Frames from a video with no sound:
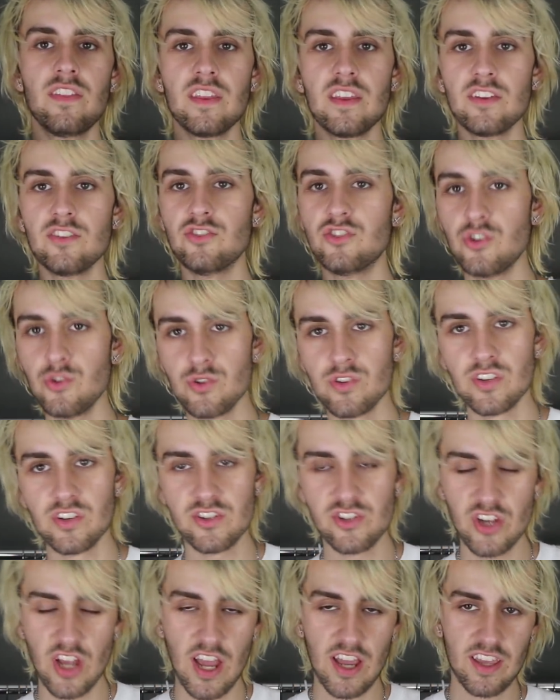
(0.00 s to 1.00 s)
the
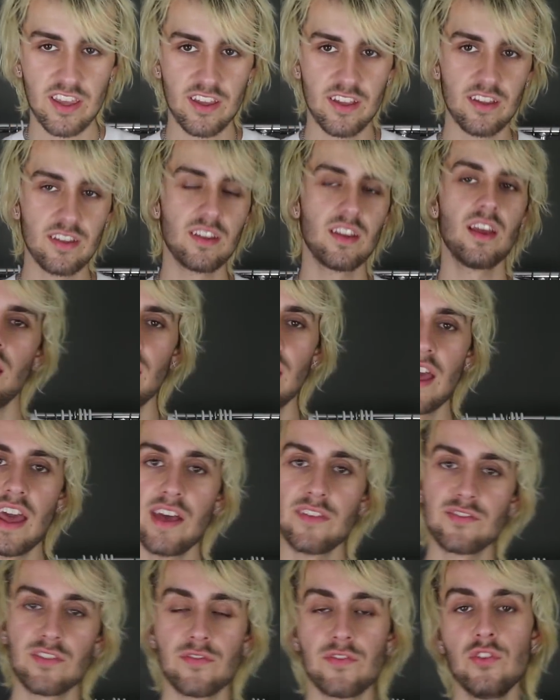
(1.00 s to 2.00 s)
Junior jacket, and I
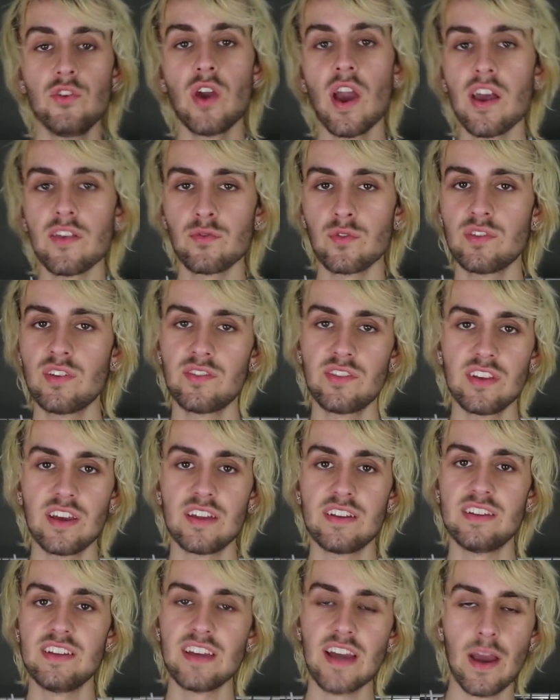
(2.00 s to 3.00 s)
asked if you guys want to see
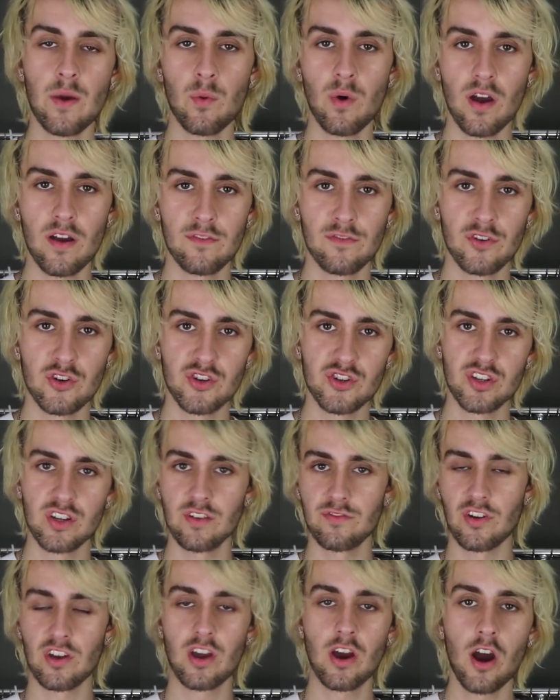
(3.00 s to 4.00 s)
a DIY version
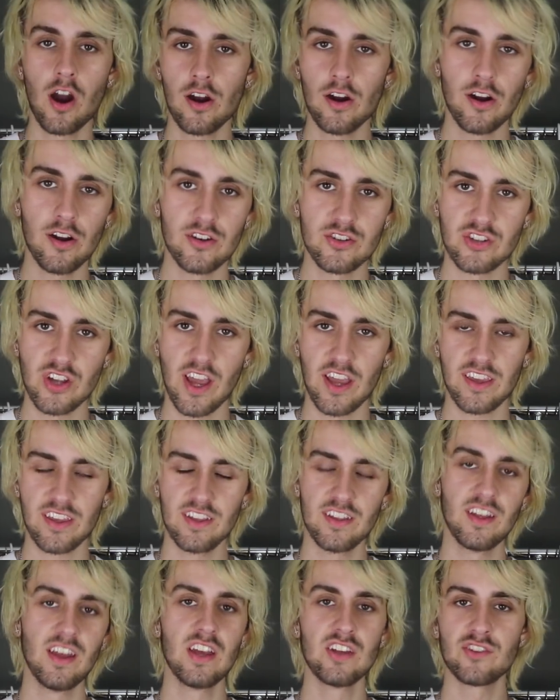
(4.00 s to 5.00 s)
of a Carhartt
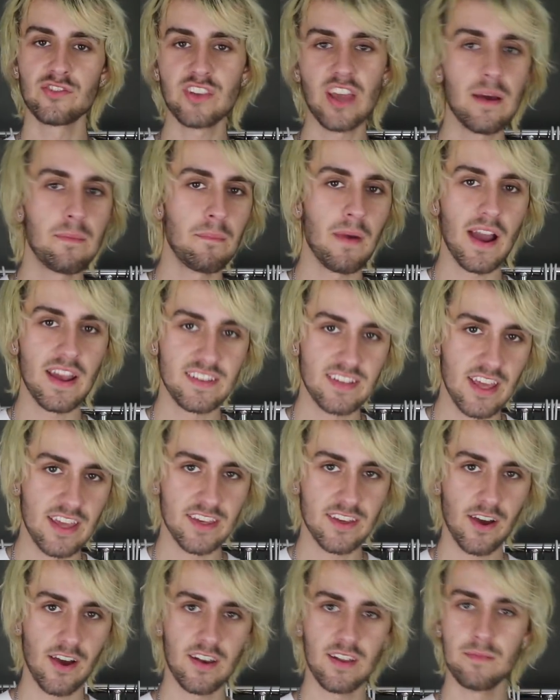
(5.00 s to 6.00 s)
jacket, just kind of my
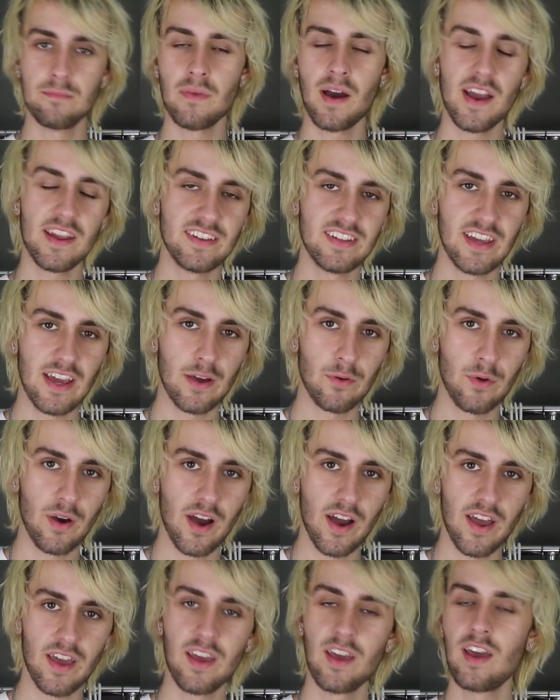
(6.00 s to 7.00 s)
take on it, my
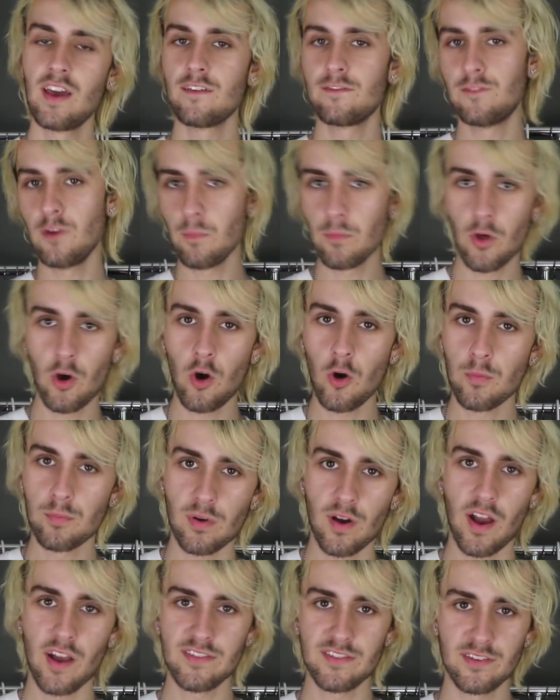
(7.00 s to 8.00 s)
DIY, film the whole
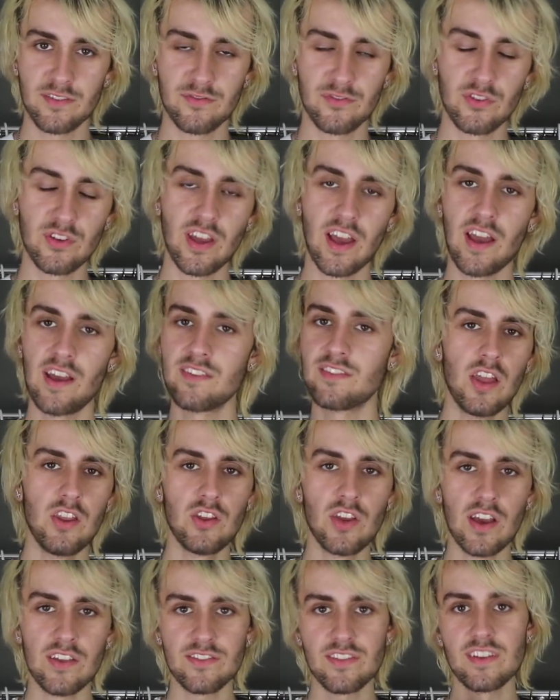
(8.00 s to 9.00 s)
process for you guys, and
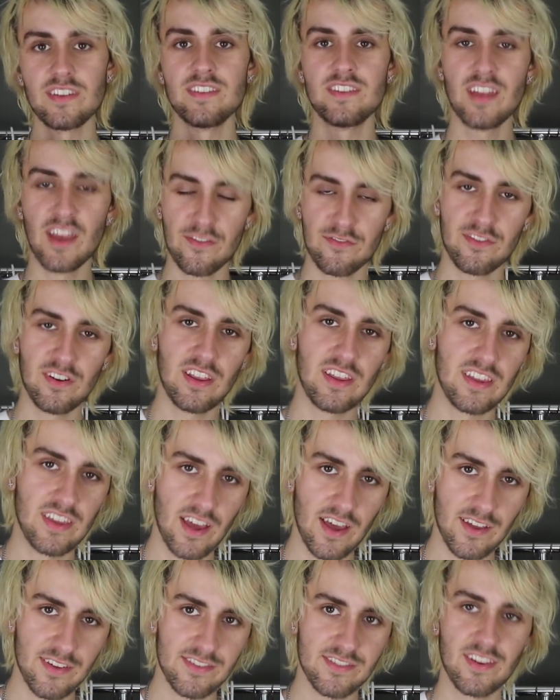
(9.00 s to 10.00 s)
you guys said definitely
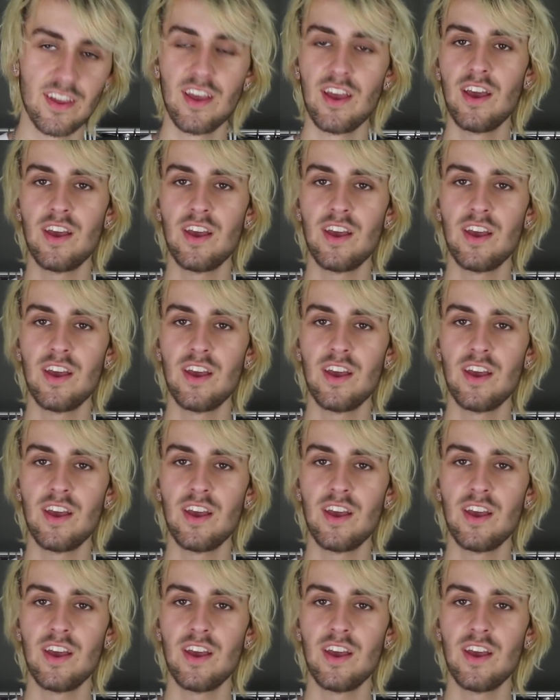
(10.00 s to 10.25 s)
yes.